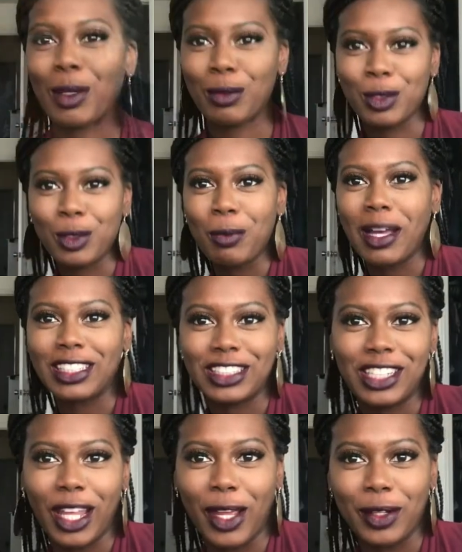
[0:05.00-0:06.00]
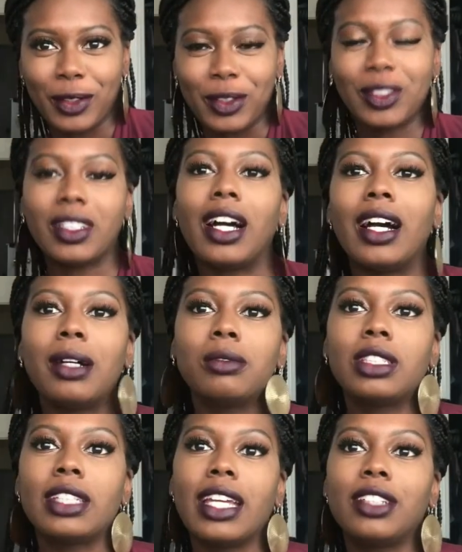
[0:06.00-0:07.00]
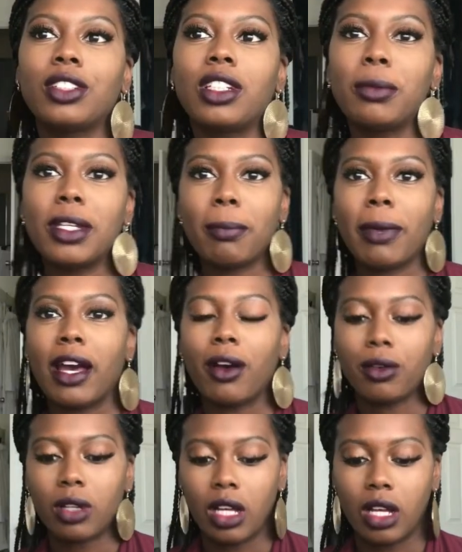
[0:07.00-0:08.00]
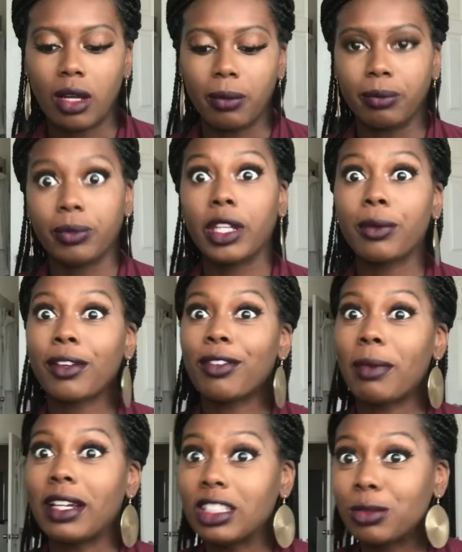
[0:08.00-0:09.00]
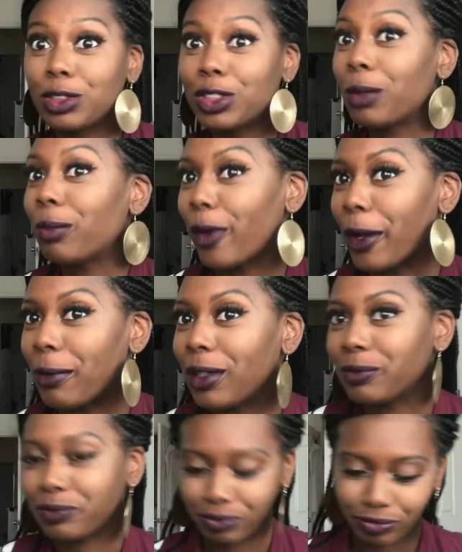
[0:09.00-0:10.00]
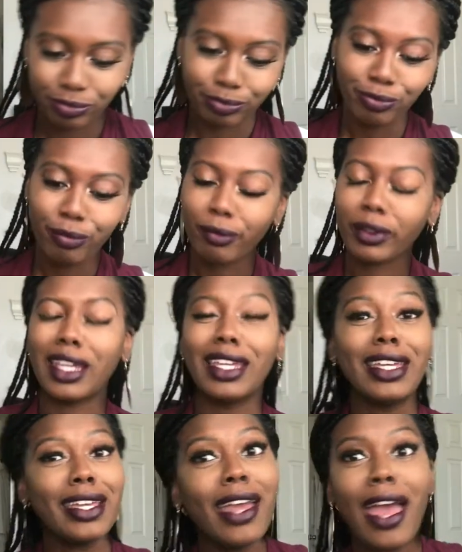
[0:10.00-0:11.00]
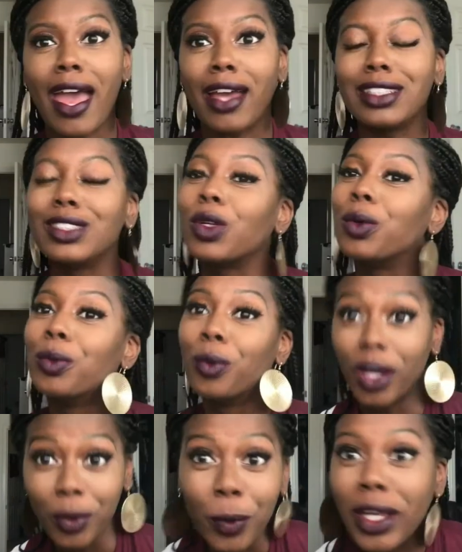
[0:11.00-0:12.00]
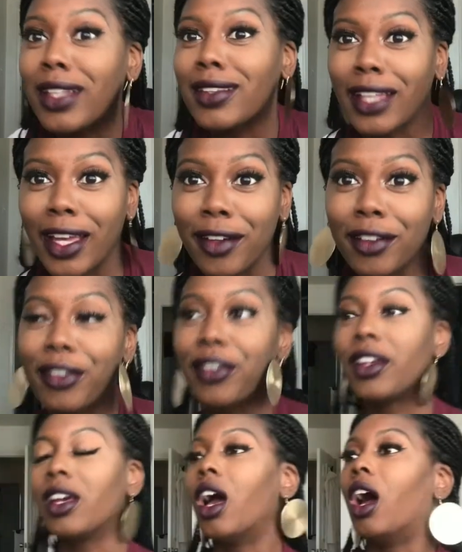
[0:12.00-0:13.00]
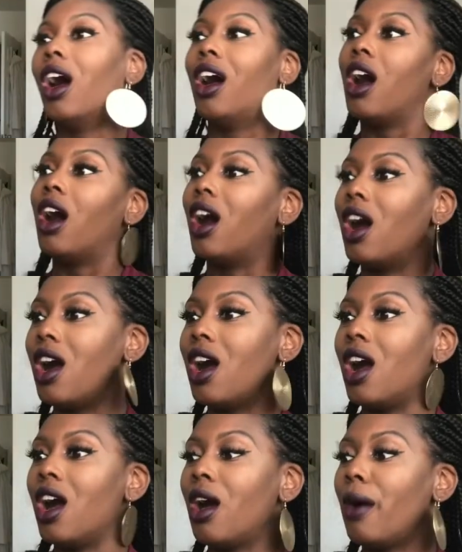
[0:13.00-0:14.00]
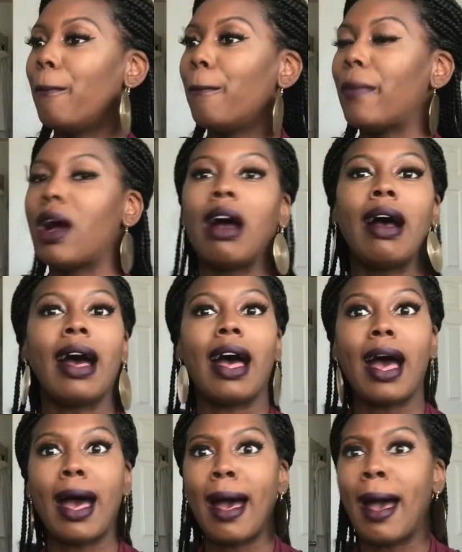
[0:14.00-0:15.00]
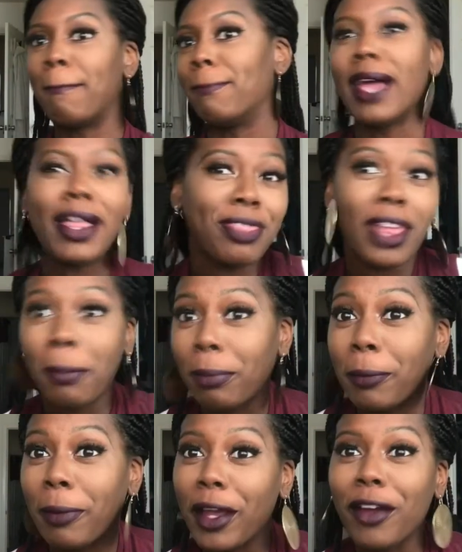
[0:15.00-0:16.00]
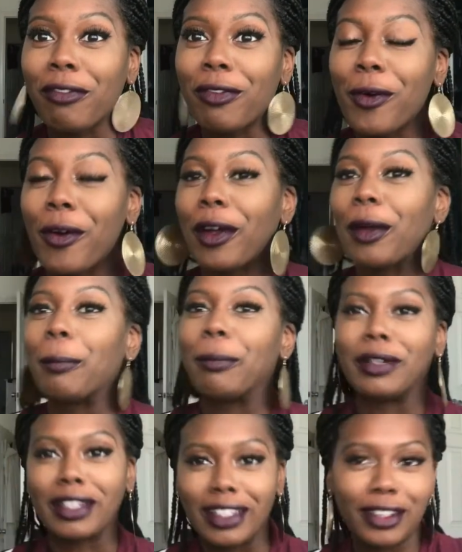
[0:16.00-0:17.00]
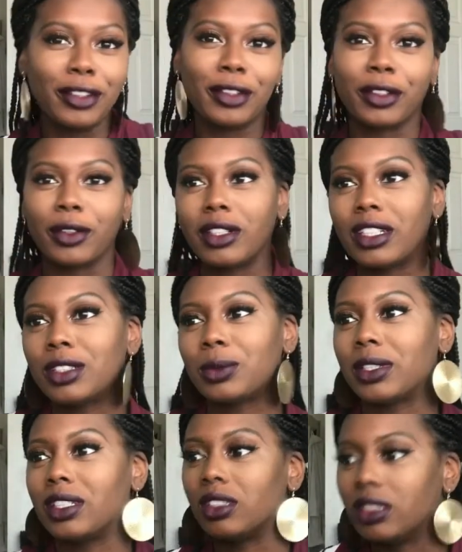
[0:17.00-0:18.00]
welcome to my channel. Today is going to be about getting ready for my husband's deployment. He has 1 week left. I'm not that prepared for it, but you know, it is what it